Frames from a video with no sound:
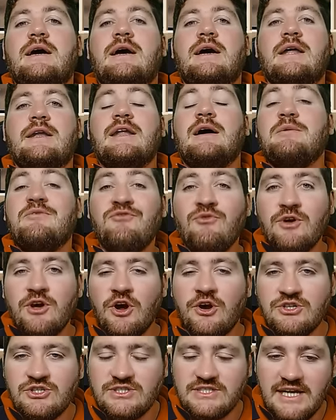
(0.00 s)
And uh, now, before we go
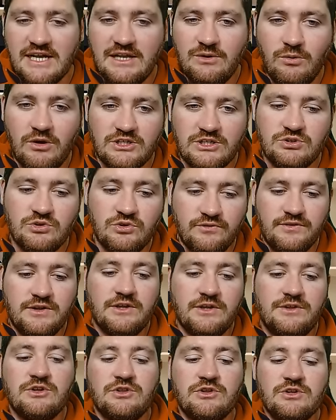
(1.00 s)
into exactly what sort of
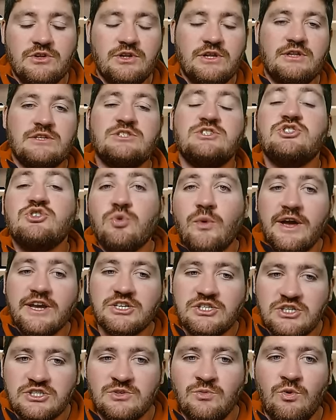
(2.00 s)
the, the, the
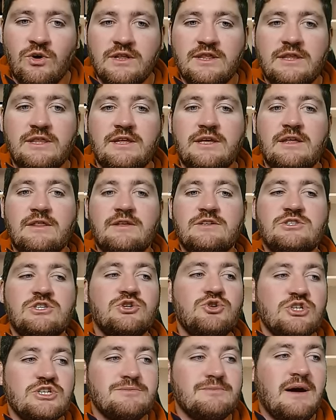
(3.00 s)
situation is and what the, the
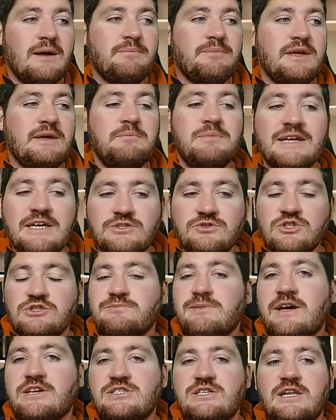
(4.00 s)
solution might be, please do
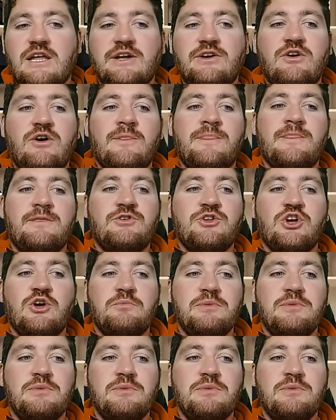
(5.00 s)
smash the like on the video.